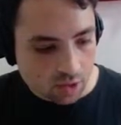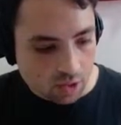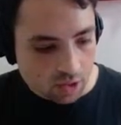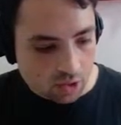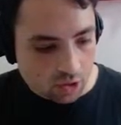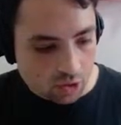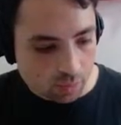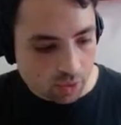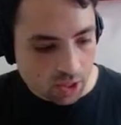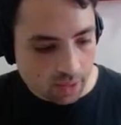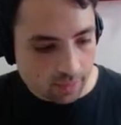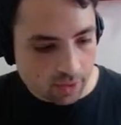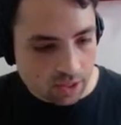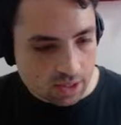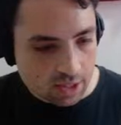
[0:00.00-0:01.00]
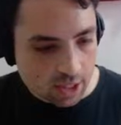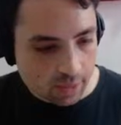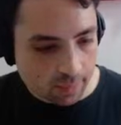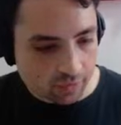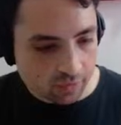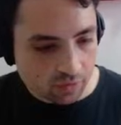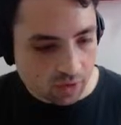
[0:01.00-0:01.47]
There's probably a sample
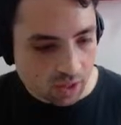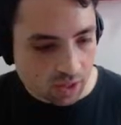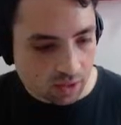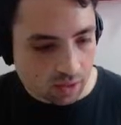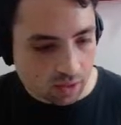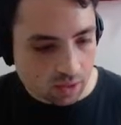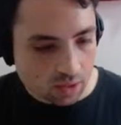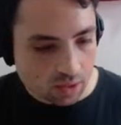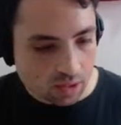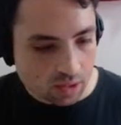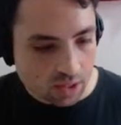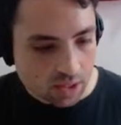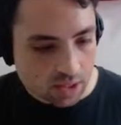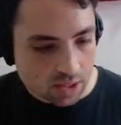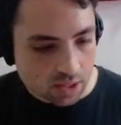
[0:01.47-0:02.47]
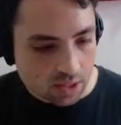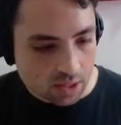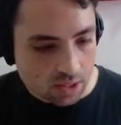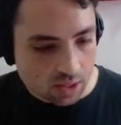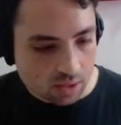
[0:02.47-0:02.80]
for that in the CD.